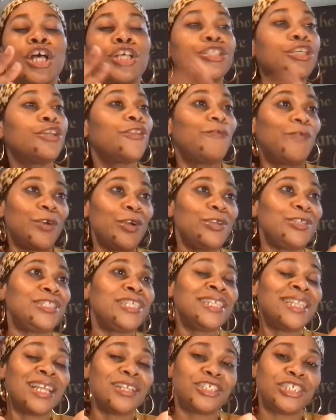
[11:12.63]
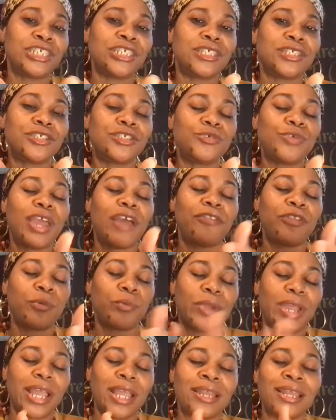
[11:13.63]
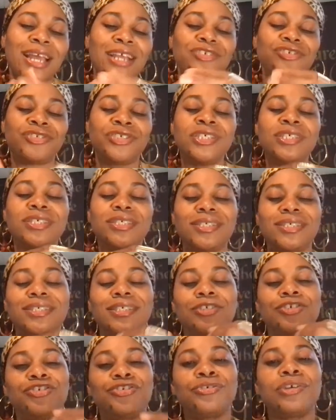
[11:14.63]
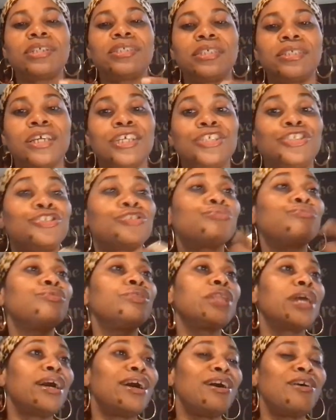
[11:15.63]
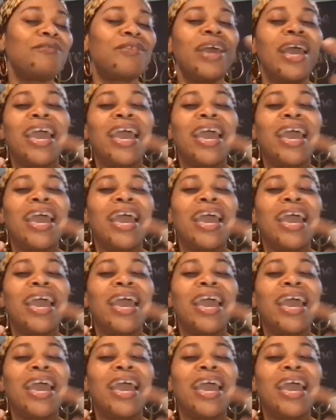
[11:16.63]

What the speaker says: So the first thing that you have to recognize, Jesus is instructing us to love.